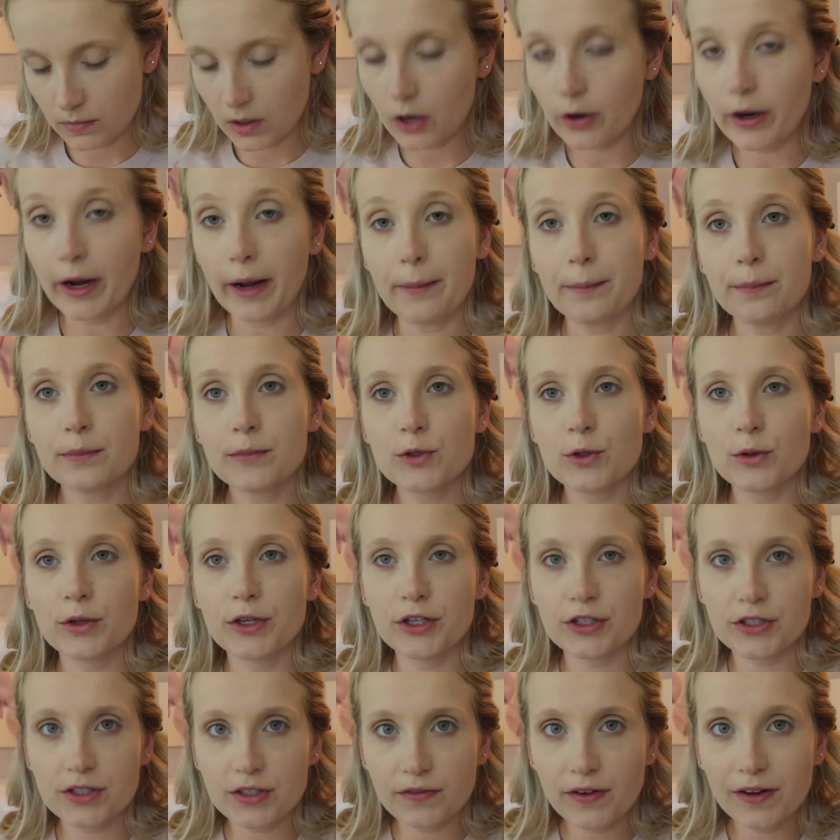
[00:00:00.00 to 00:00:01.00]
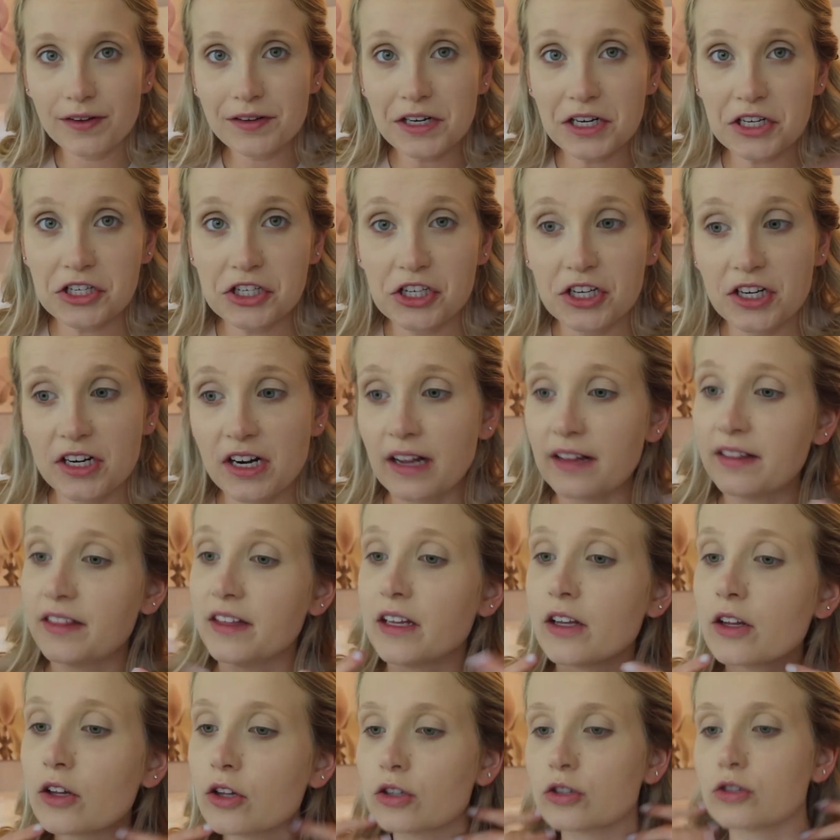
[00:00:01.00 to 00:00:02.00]
Okay, so here's the foundation. I
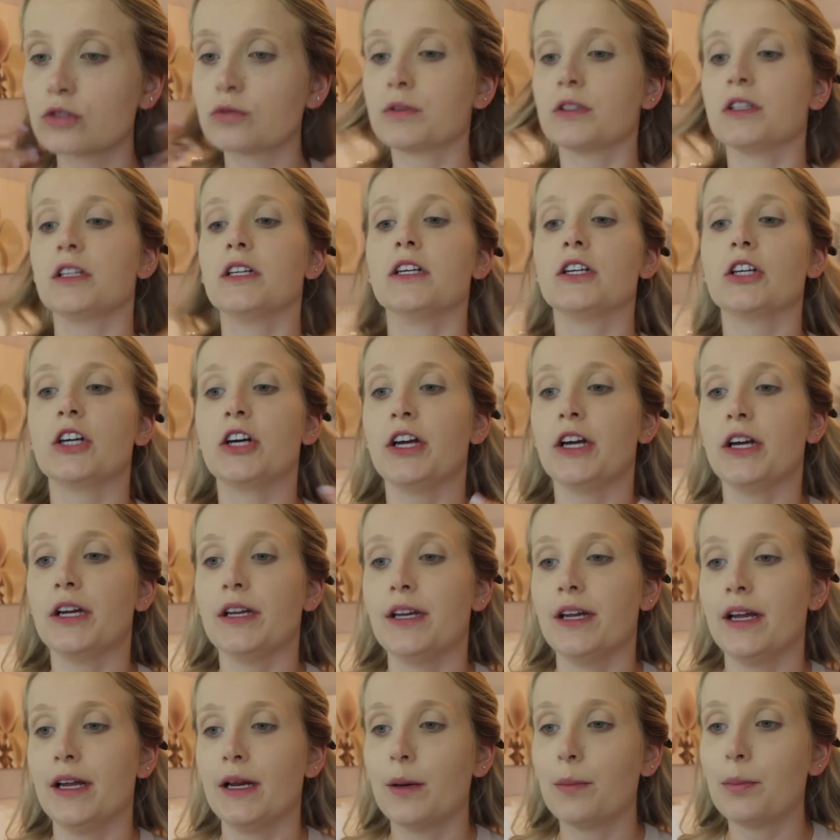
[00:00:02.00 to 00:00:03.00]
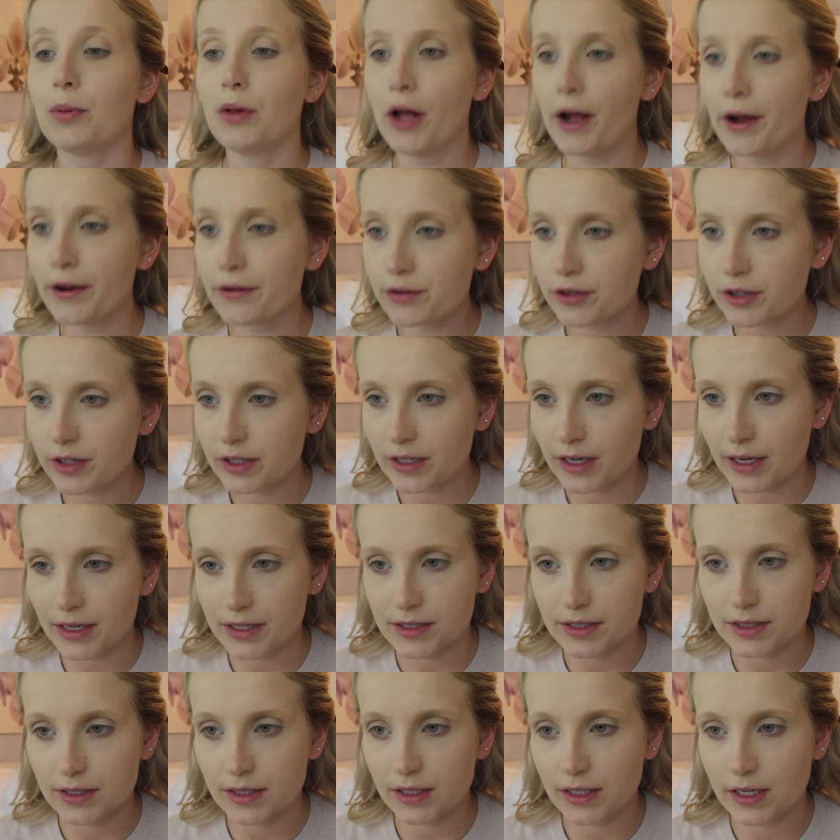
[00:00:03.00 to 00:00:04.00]
think it looks really good. It applied really
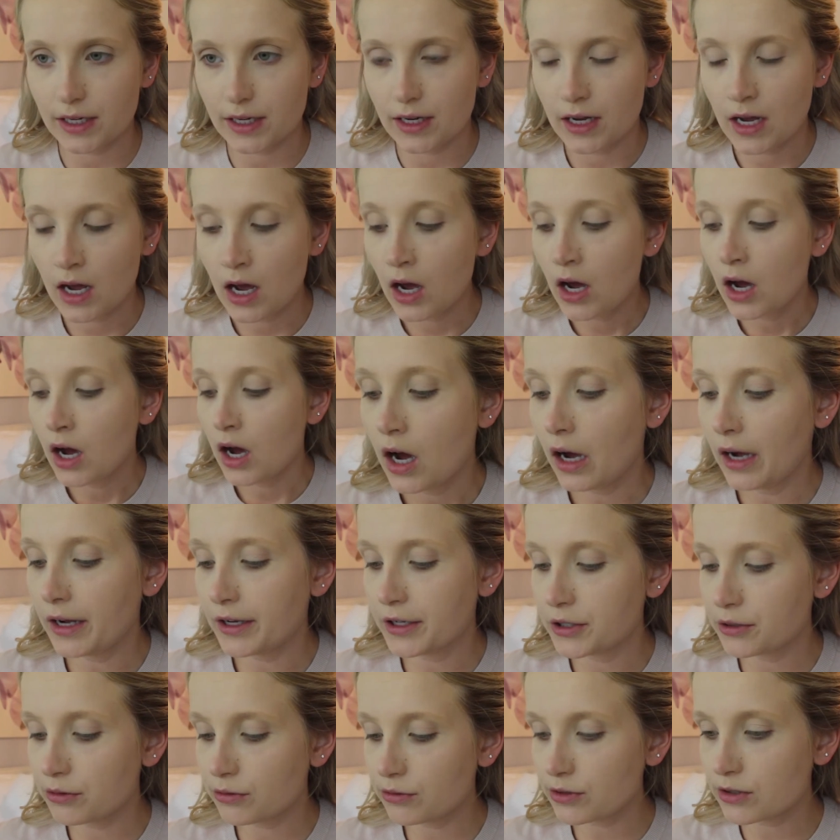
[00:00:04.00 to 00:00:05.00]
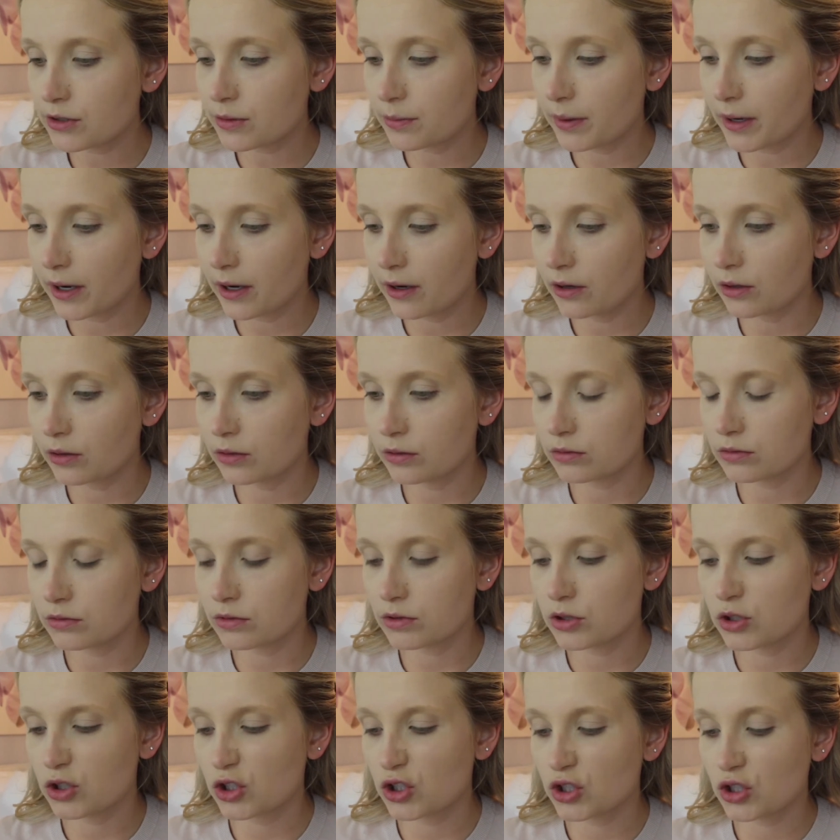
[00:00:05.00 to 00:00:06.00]
nicely. I used about
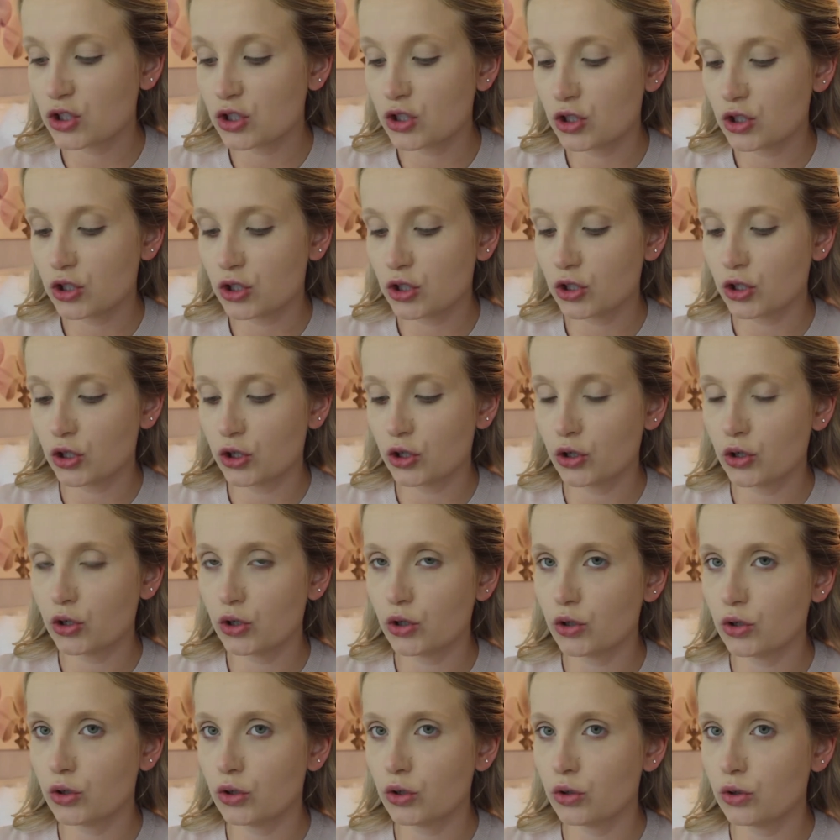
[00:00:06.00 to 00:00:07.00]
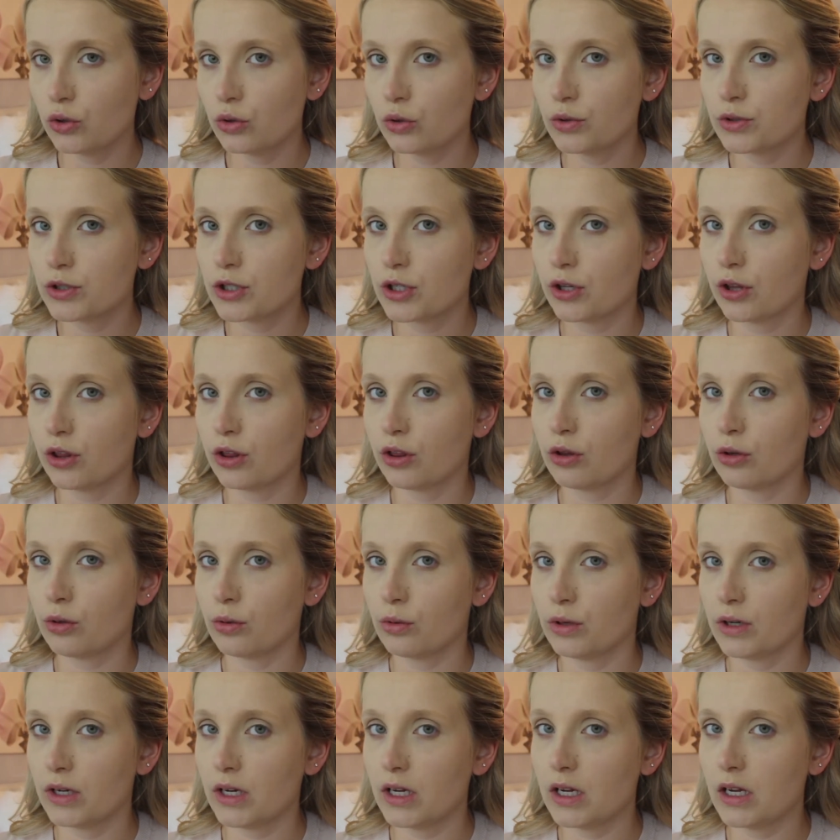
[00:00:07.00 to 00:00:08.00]
2 to
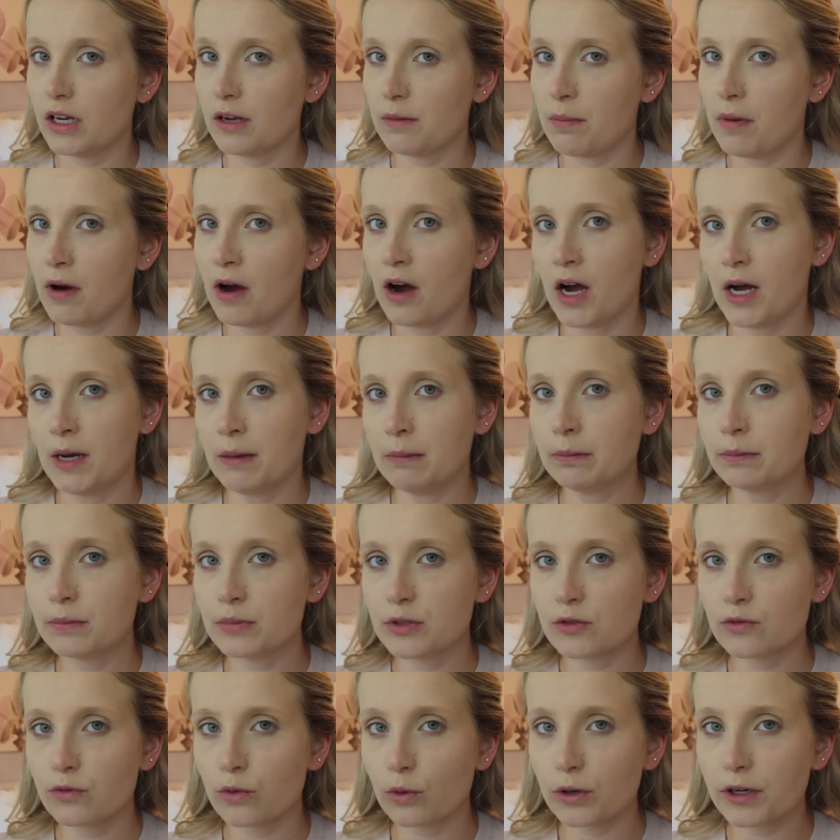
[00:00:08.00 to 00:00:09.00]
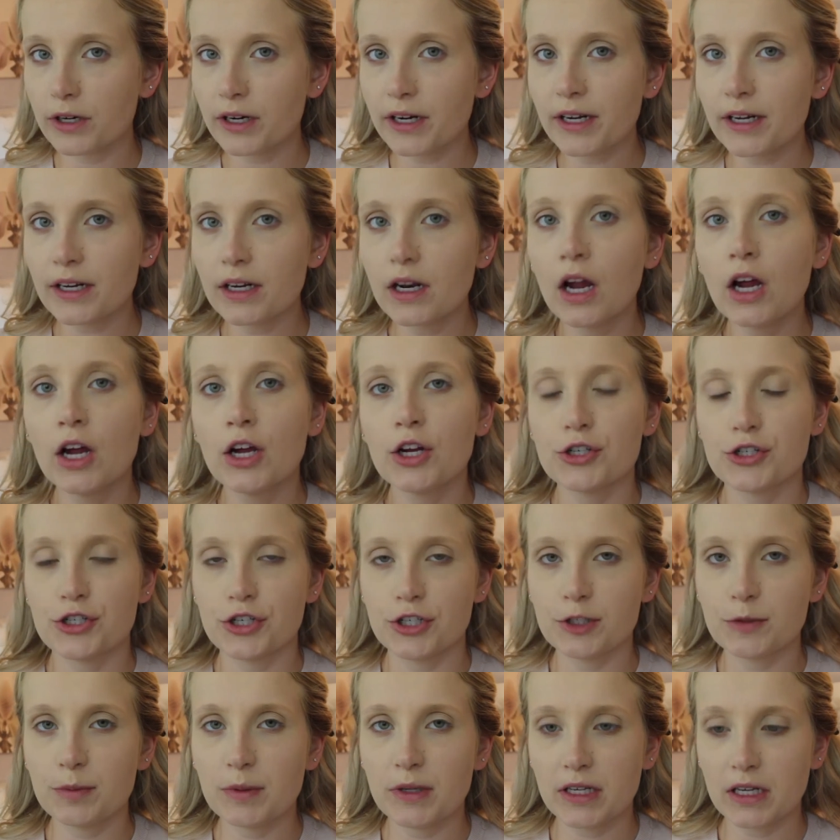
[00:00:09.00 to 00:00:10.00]
3 pumps for it
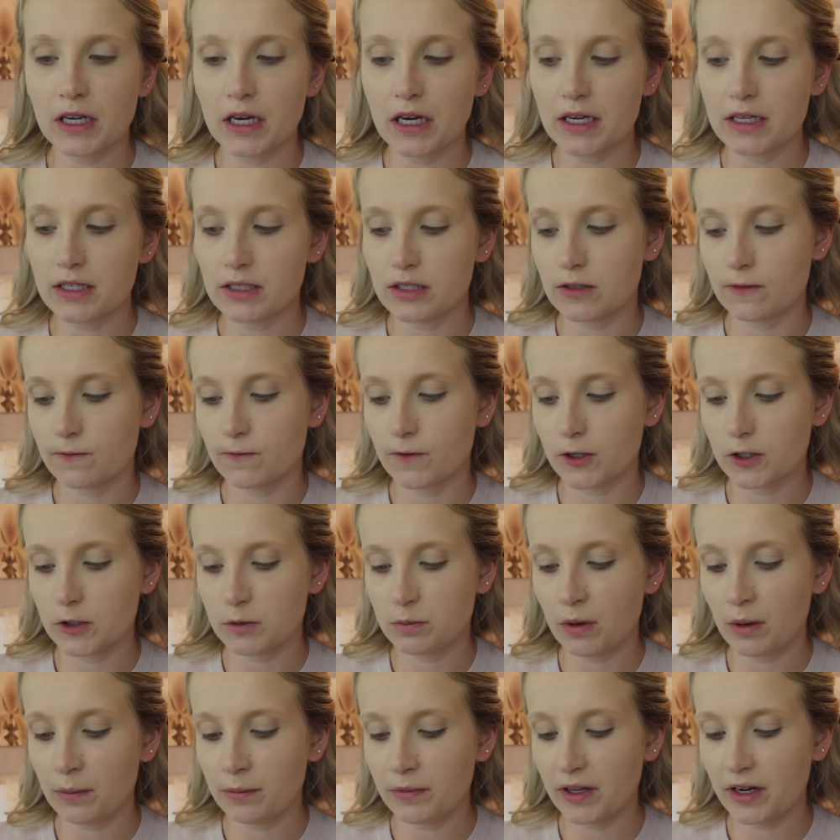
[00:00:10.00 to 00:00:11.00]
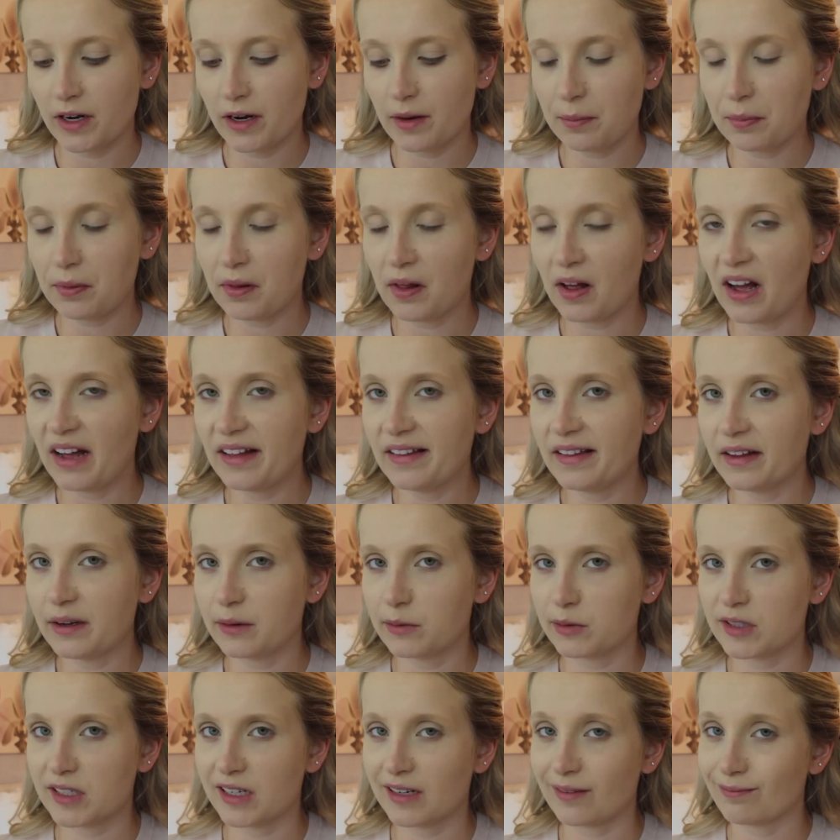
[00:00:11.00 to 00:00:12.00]
just because the first pump that I applied
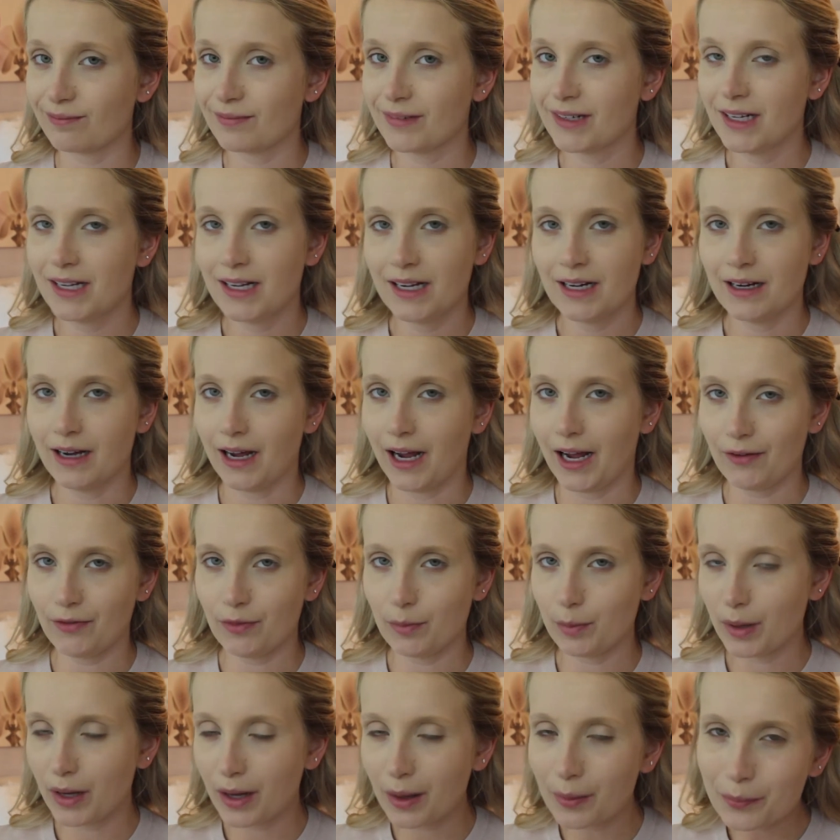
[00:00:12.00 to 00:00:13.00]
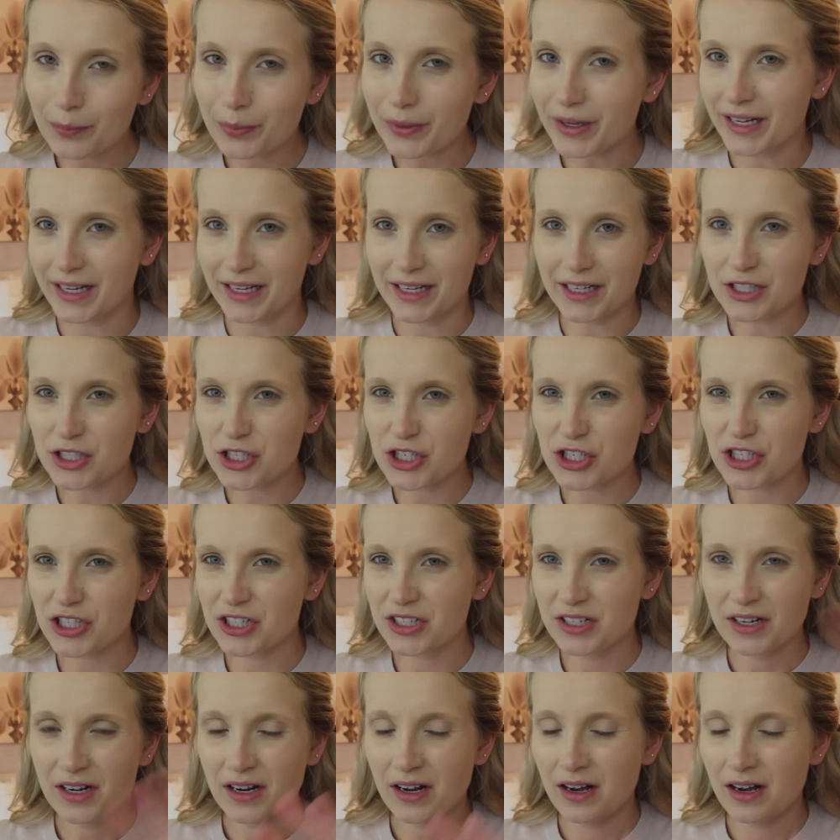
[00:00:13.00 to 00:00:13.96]
was like half a pump-ish.